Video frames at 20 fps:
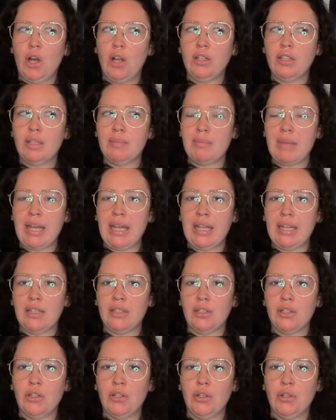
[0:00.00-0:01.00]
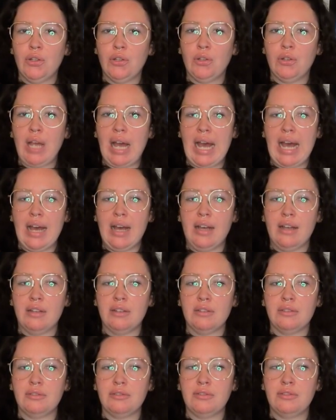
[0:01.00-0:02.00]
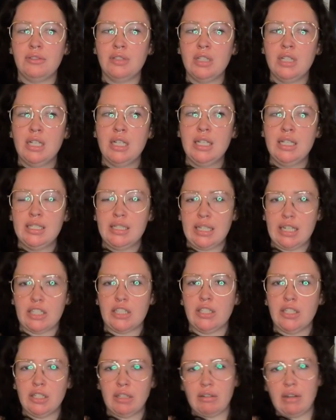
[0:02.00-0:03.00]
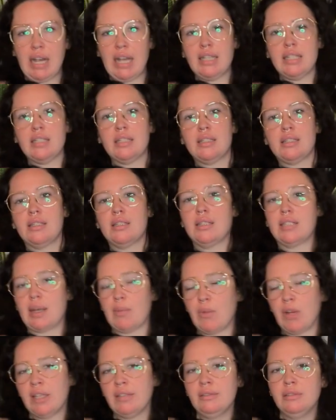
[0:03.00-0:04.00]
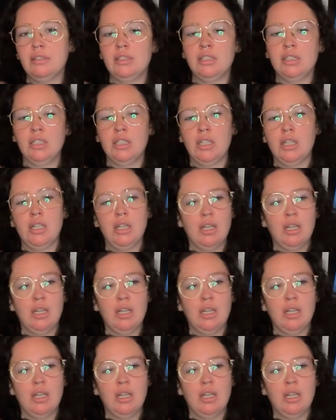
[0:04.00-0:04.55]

not the men who have sexually harassed someone,